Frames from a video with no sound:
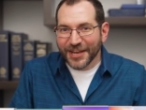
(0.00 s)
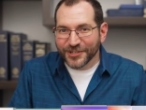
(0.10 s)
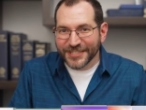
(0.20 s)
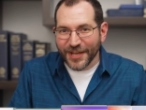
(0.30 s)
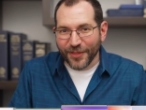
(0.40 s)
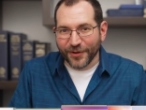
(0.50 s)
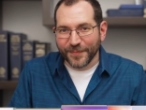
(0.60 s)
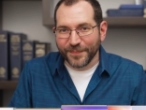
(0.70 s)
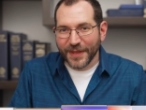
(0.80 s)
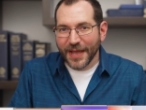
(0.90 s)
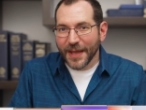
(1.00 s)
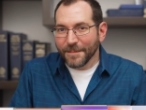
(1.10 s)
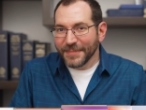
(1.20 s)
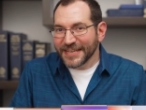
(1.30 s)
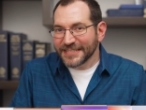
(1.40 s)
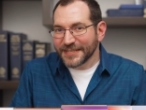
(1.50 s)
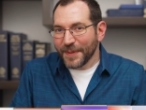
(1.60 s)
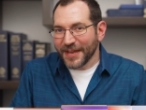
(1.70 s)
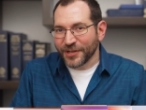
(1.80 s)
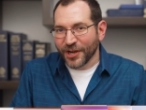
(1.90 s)
Here's another. Meanings
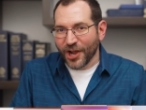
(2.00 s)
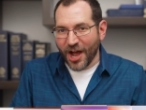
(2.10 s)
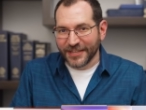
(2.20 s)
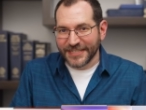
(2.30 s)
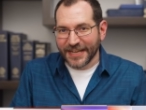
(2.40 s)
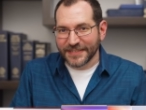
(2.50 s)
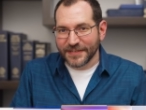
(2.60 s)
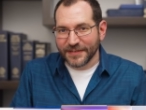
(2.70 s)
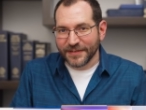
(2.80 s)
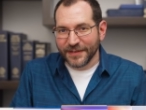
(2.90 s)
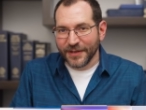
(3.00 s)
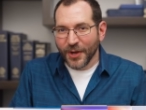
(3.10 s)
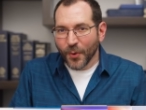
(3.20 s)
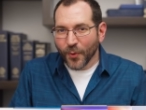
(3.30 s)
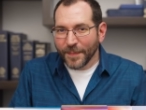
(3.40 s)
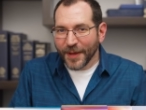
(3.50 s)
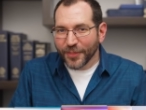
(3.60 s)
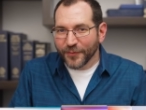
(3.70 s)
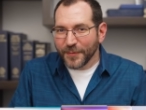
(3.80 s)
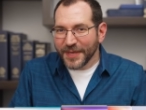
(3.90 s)
depend on context. What
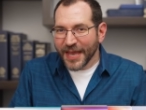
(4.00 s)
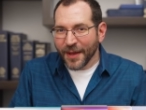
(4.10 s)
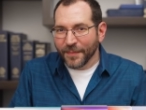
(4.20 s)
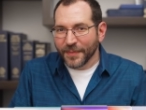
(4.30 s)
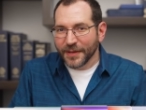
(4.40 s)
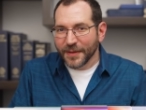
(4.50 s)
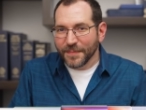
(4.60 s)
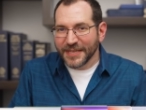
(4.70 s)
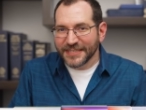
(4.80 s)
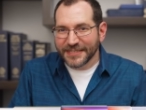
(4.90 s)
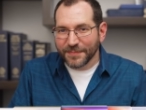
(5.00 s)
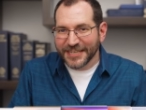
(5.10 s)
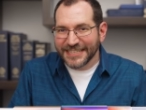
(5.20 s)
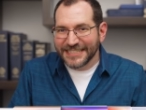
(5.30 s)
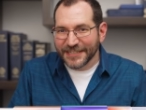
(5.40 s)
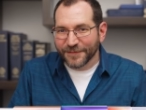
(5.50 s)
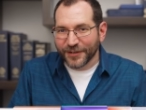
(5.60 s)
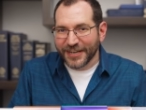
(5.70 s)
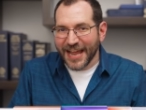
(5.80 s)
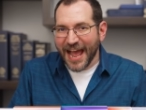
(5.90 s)
about 3 p.m. means something
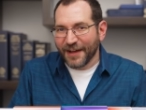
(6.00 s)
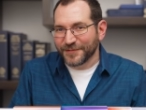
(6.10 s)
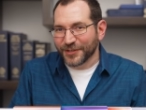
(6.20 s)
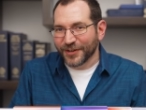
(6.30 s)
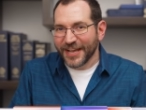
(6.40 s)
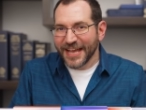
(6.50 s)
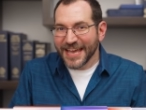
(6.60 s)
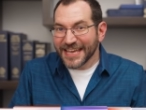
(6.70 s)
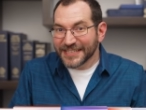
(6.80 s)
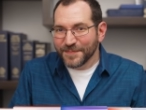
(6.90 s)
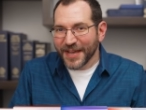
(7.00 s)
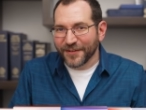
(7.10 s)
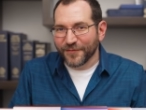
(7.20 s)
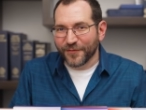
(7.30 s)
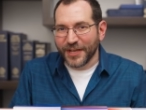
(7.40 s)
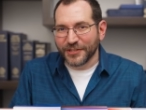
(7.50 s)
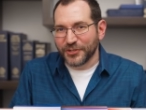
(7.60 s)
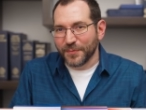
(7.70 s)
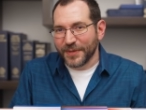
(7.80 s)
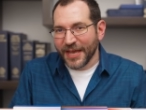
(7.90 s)
different after is Megan free at
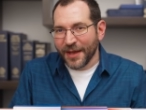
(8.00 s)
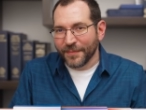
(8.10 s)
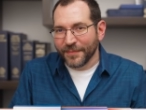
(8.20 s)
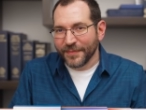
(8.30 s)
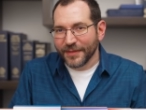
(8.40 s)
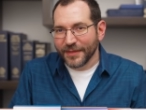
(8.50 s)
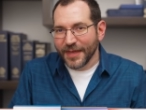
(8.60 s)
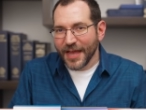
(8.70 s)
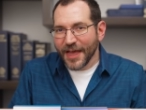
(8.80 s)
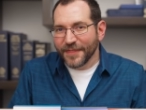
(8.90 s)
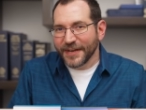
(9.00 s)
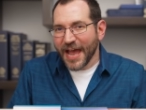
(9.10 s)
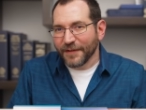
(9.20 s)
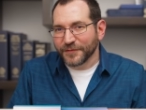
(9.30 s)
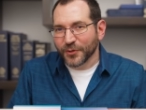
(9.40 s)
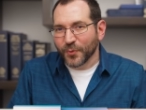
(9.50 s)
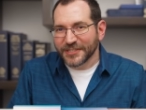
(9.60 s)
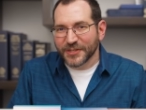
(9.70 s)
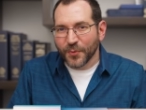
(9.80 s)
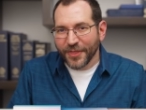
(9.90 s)
2 p.m.? Then after,
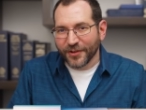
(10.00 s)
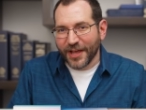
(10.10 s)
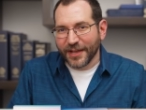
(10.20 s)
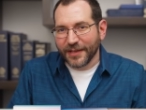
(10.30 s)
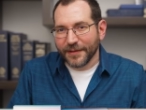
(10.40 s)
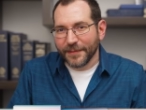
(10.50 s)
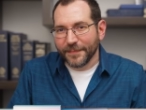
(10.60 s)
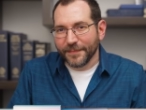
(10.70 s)
what's the weather like?